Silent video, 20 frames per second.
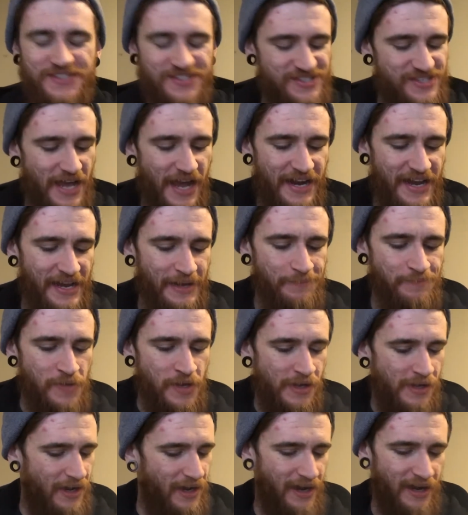setting
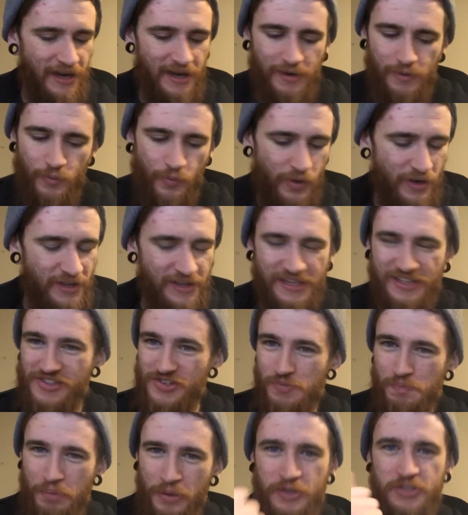really
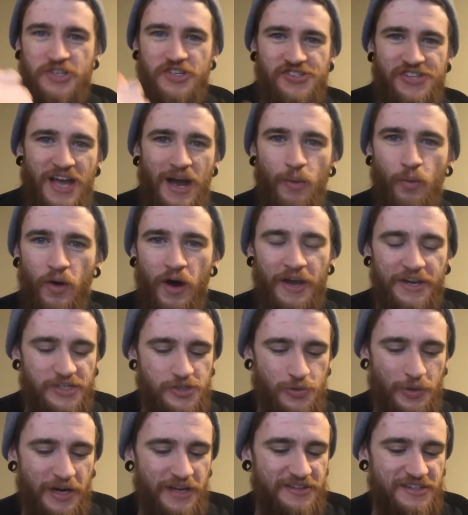just pushes that
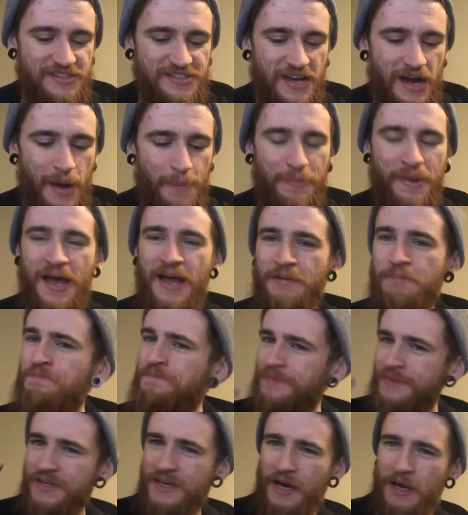wattage right at the top end,
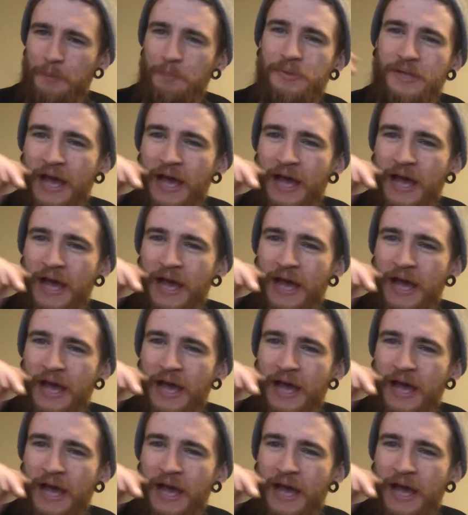kind of